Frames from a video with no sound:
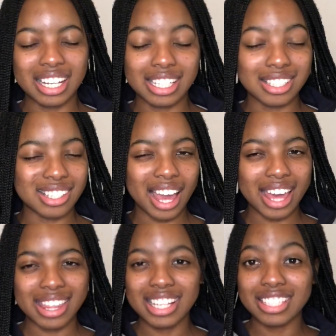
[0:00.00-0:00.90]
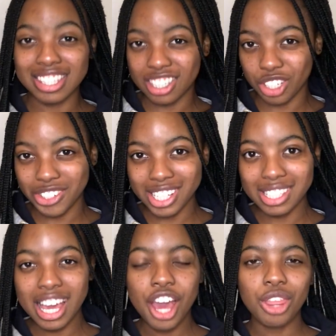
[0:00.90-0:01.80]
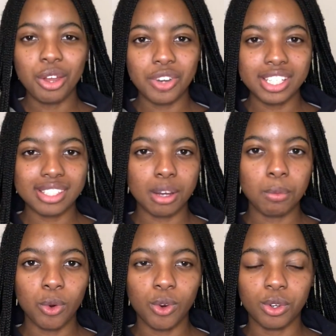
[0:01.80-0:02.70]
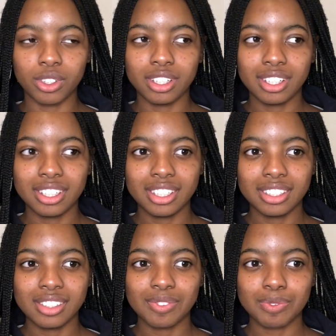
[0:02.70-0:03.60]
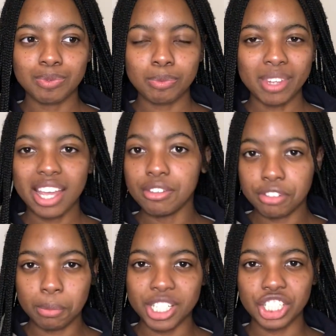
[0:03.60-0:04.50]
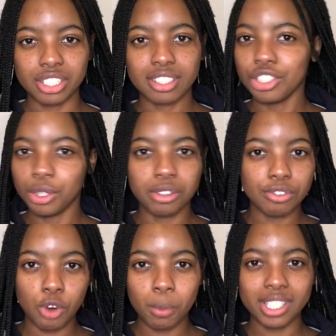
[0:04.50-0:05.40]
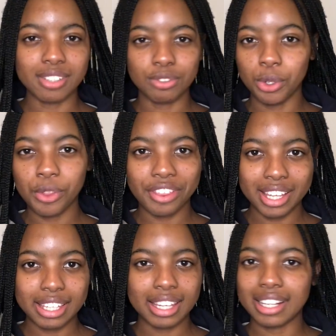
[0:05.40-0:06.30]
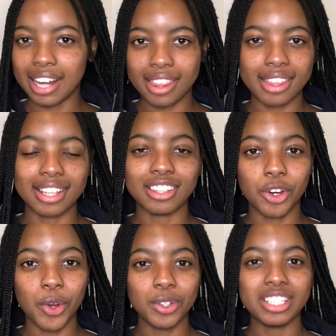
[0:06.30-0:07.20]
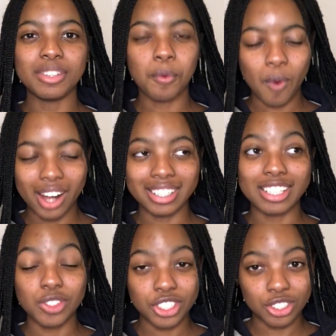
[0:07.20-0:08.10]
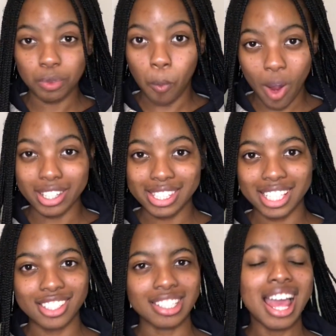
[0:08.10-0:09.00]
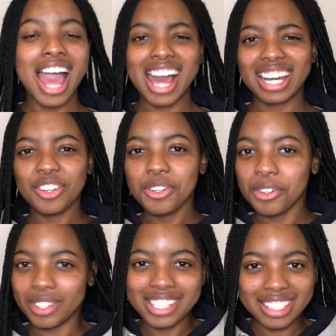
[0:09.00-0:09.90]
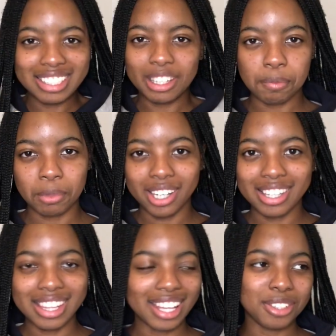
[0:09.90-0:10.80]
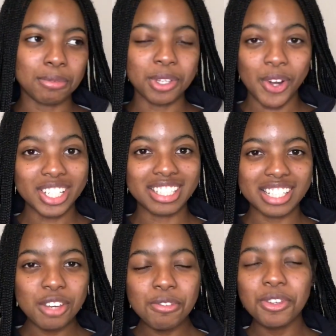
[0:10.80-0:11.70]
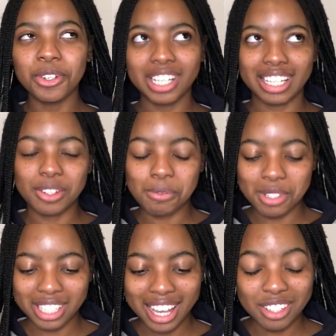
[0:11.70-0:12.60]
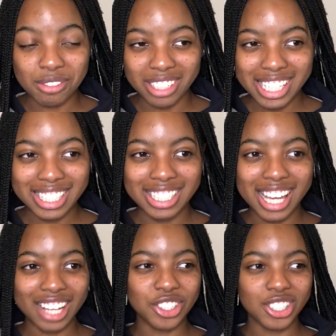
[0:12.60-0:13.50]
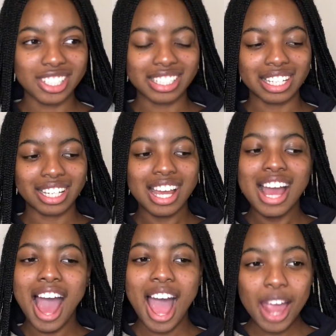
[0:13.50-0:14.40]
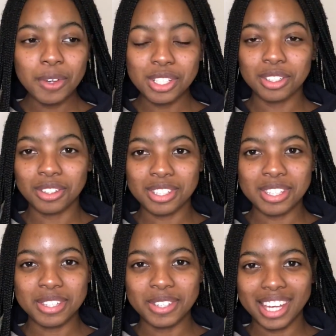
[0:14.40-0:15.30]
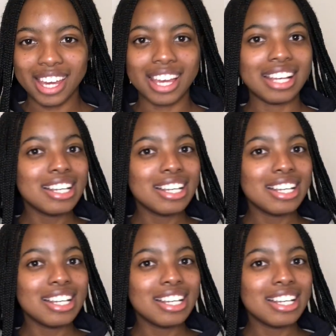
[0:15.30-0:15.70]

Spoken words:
is, I think, serious. The rest are more information, you know, informative, no thinking, nothing. The only one is just one section, and I don't know, it doesn't get better than that, to be honest. If you're like almost kind of lazy and you're just like, I want to go to the UK,